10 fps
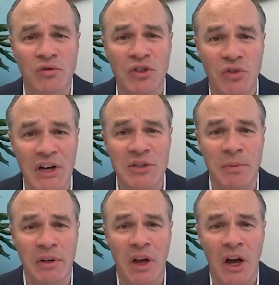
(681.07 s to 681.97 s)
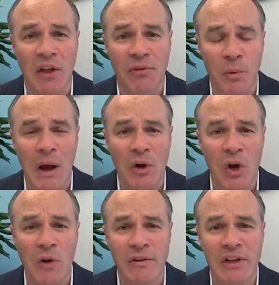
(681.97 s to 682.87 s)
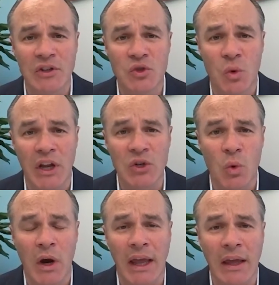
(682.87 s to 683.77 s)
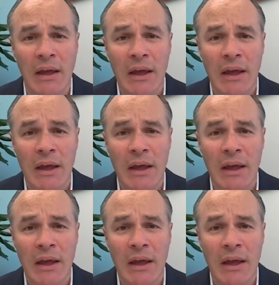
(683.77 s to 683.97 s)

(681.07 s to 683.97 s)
retrenchment throughout COVID in 2020.